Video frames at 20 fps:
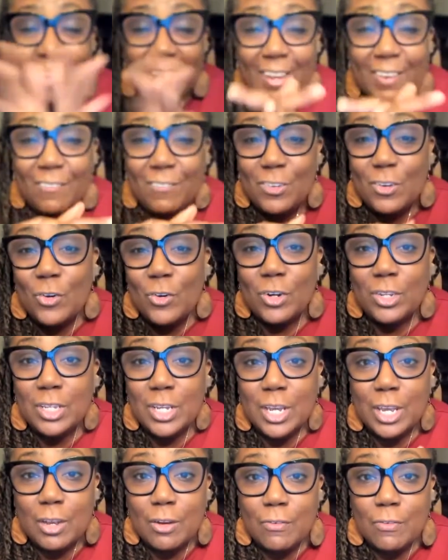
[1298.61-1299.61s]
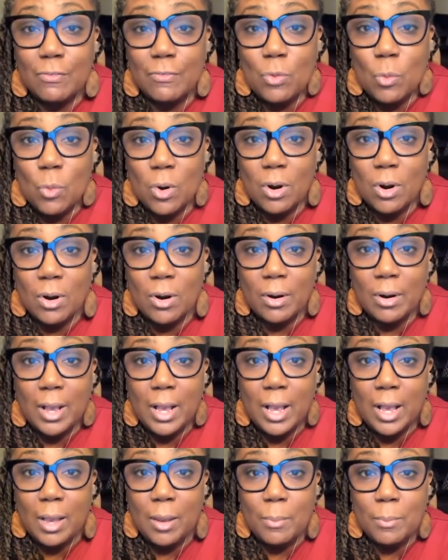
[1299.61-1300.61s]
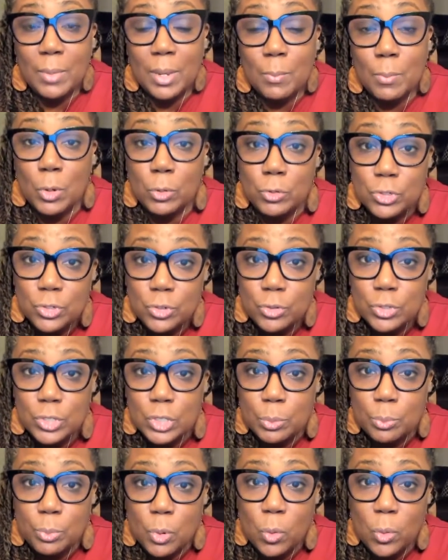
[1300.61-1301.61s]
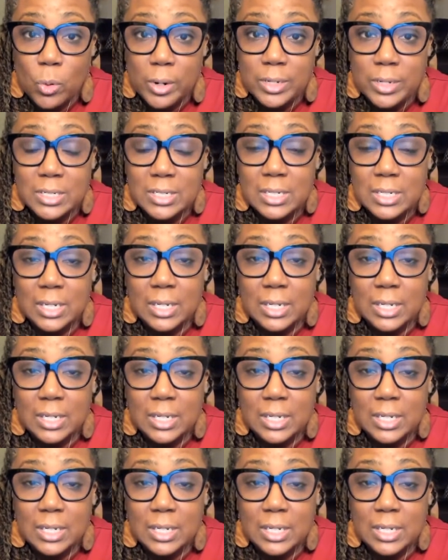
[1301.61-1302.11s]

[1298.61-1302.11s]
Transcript: If you're looking for emotional support